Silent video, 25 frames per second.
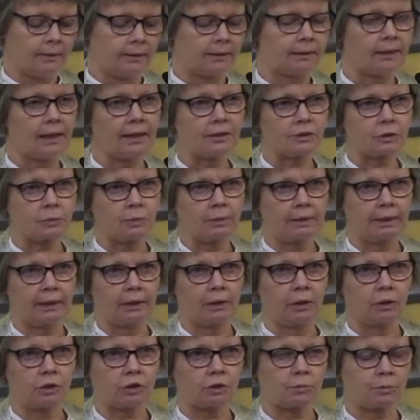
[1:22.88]
And last week
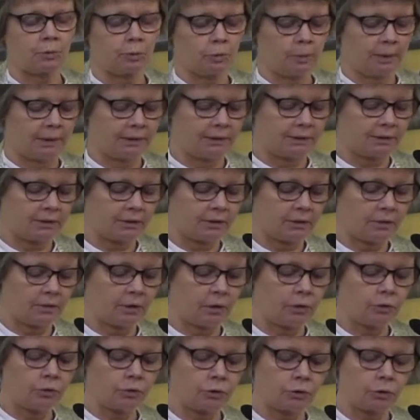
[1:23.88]
our gospel went,
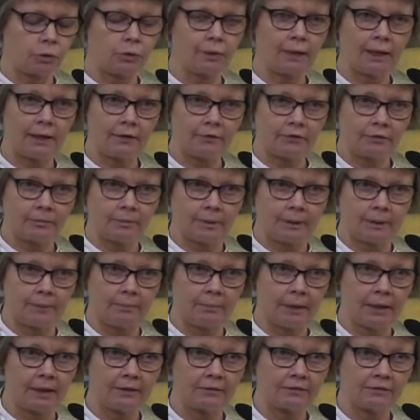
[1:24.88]
those who love
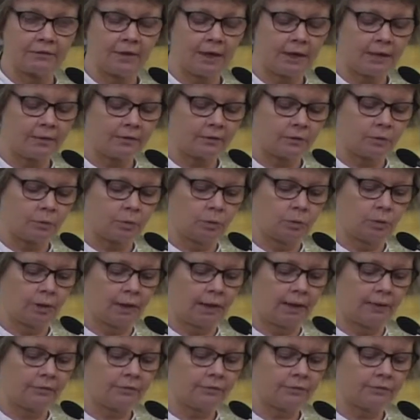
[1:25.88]
me, my Father will
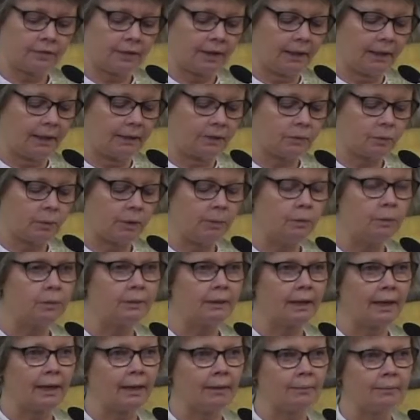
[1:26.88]
love, and we
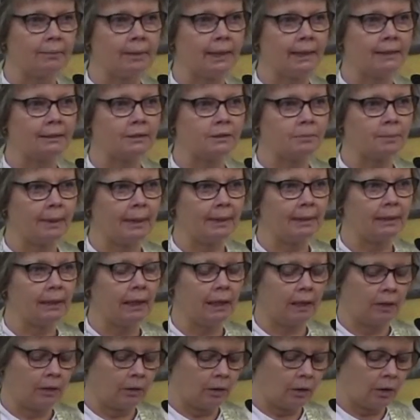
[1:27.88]
will come and make
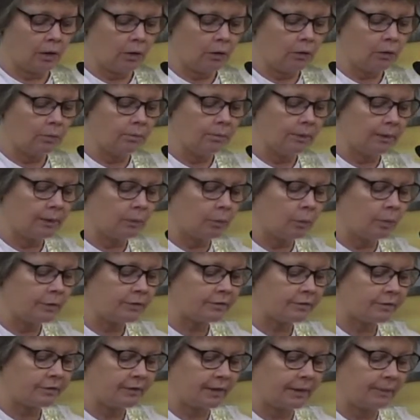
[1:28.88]
our home
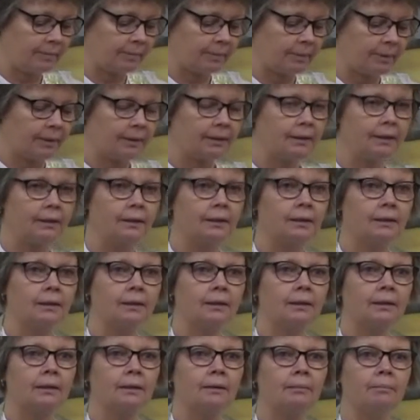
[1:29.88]
with them.
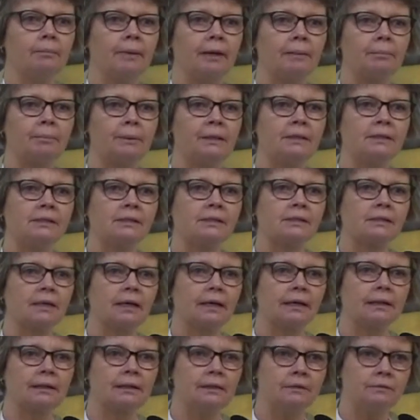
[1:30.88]
My peace
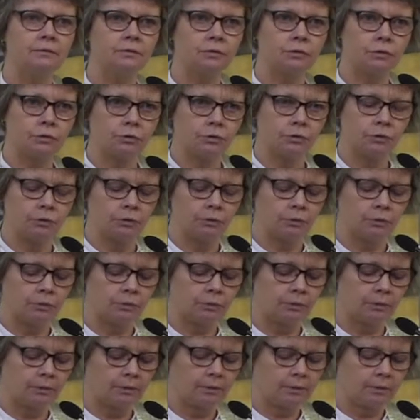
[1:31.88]
I give to you,
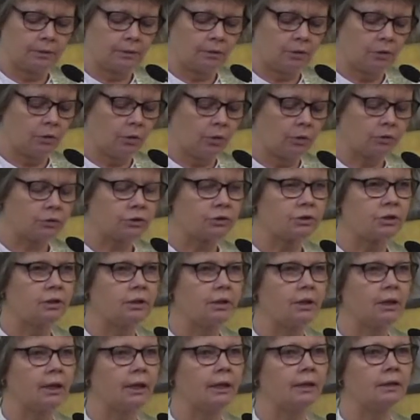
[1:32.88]
not
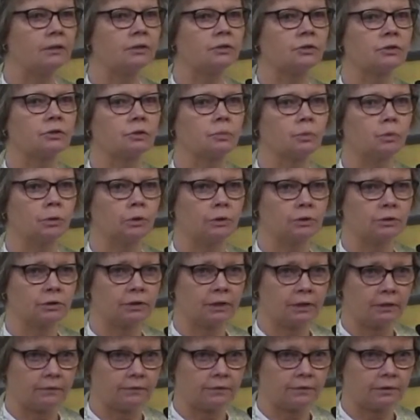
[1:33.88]
as the
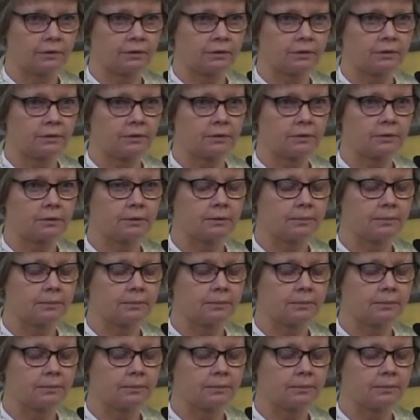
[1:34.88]
world gives.